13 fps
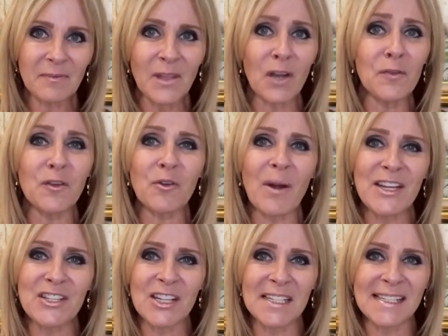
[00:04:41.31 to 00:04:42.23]
of
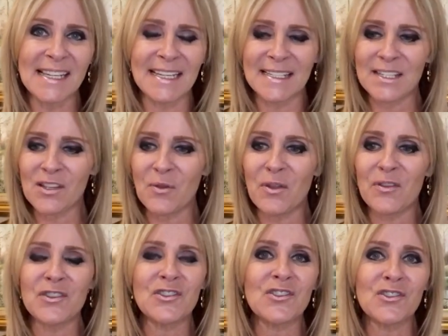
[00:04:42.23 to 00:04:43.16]
graciousness, so that
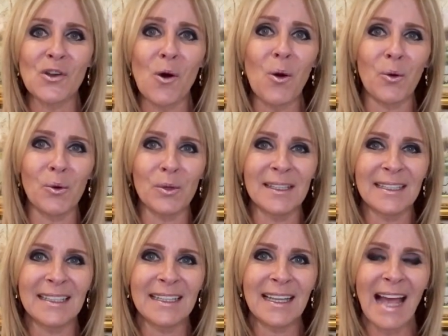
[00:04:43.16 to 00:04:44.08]
the soul,
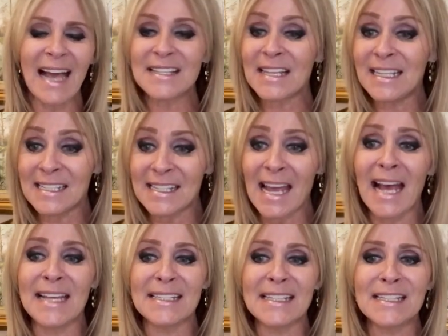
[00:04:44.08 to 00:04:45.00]
as he
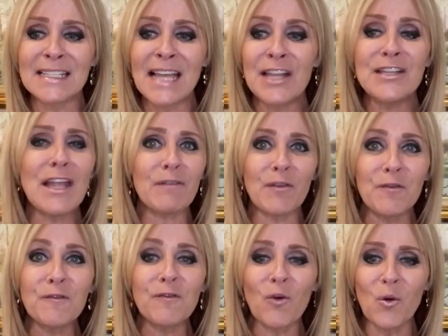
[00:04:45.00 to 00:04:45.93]
says, is never
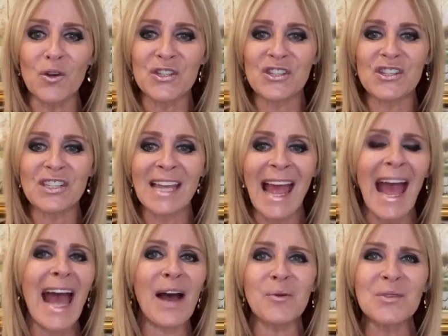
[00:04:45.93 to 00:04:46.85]
forced
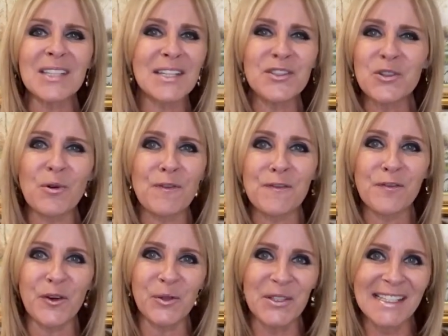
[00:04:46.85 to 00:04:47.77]
out into a
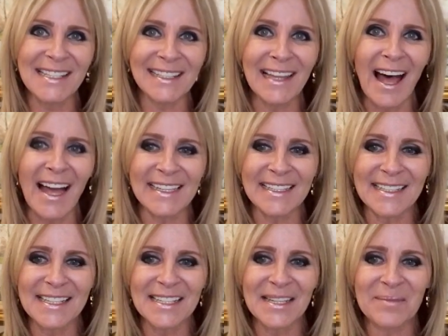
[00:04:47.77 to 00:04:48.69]
false
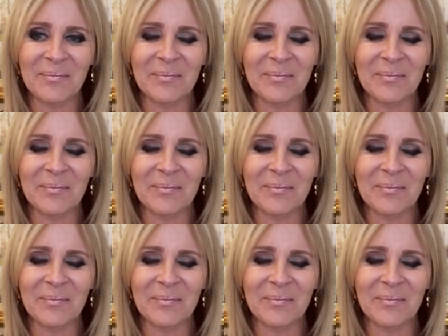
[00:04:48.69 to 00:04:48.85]
light